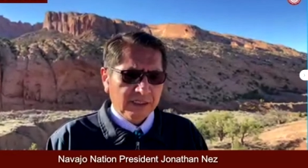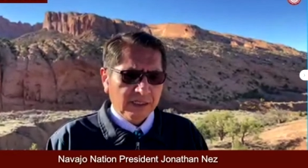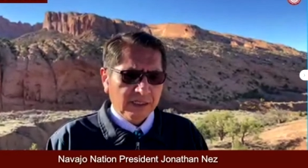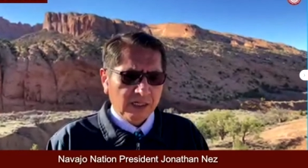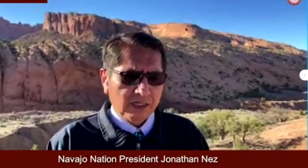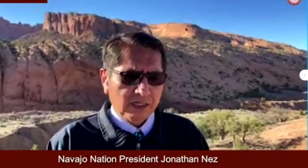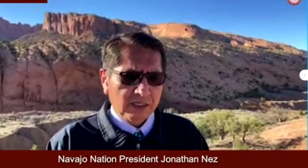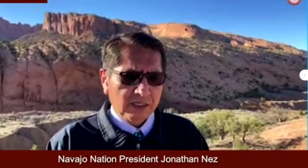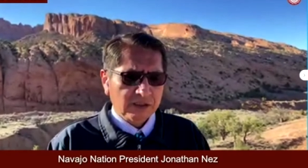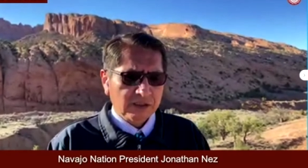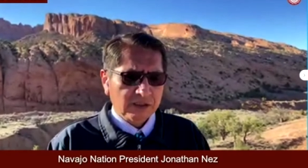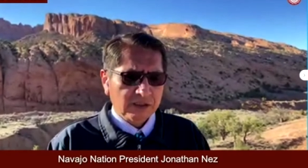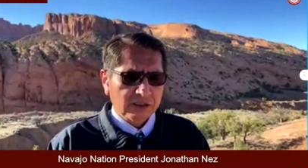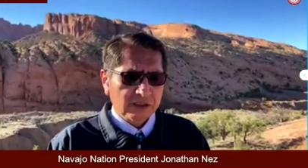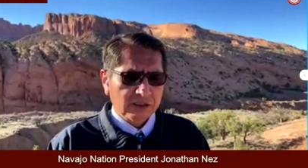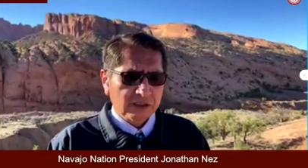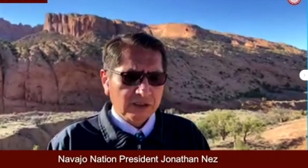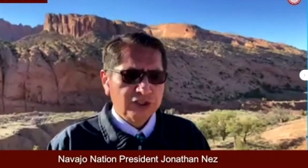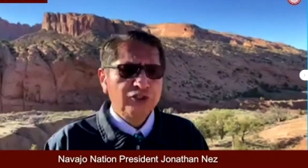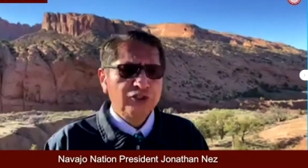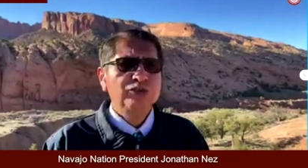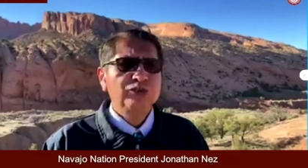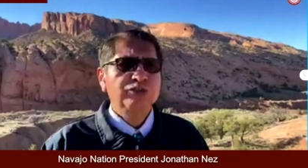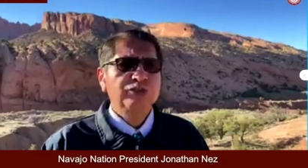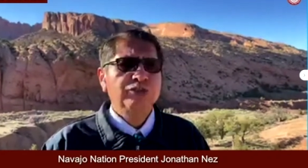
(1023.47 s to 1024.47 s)
thing called
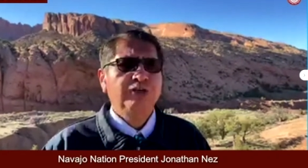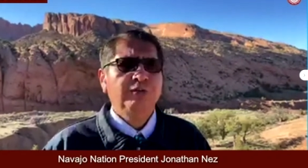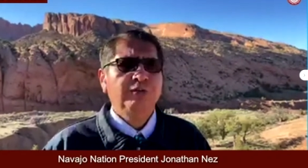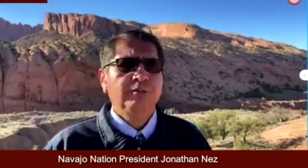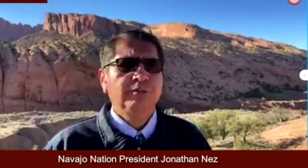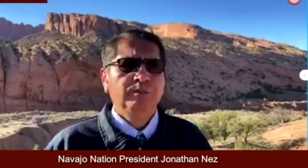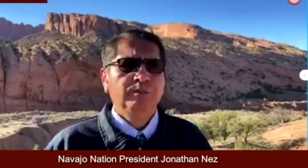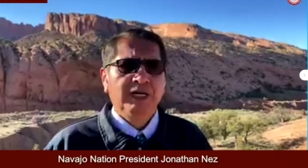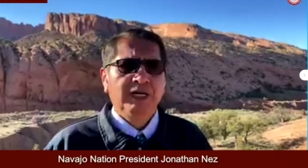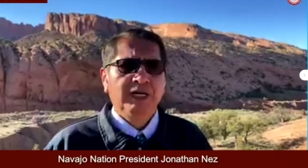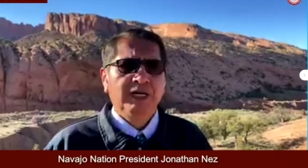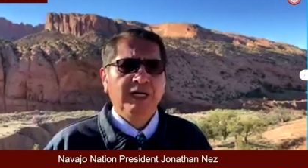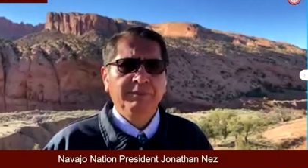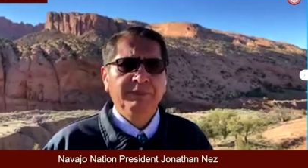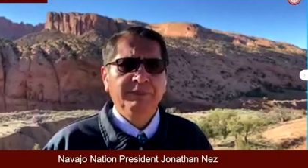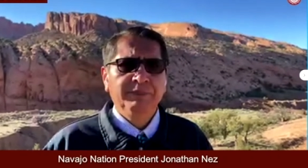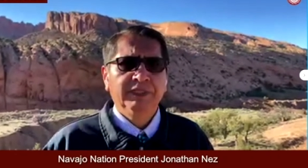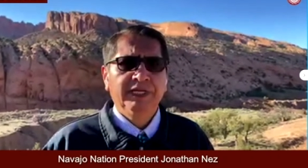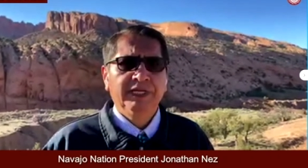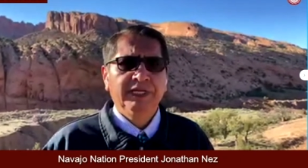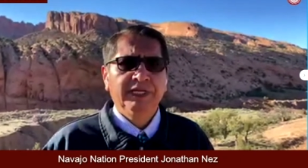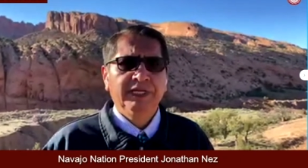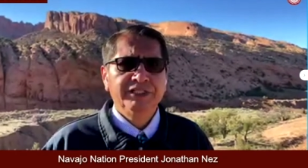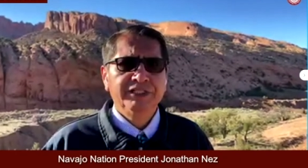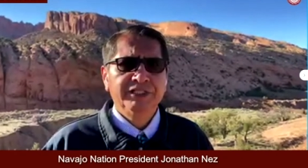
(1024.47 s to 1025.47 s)
user
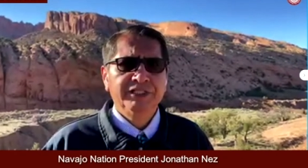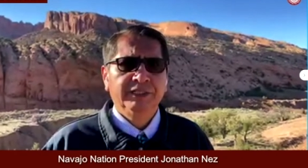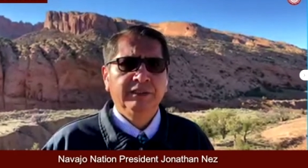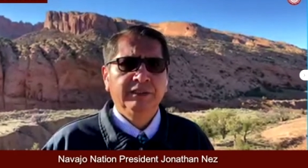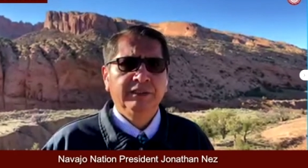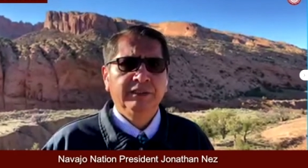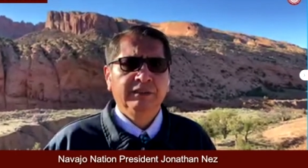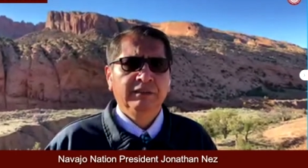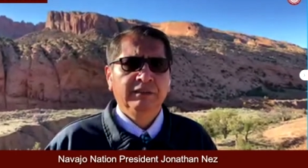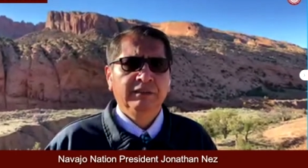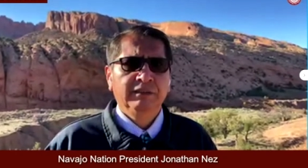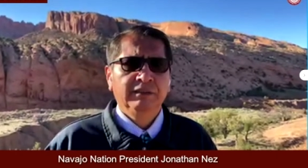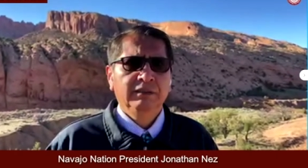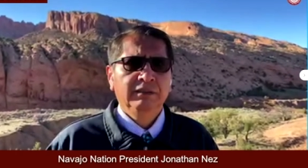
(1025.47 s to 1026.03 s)
population.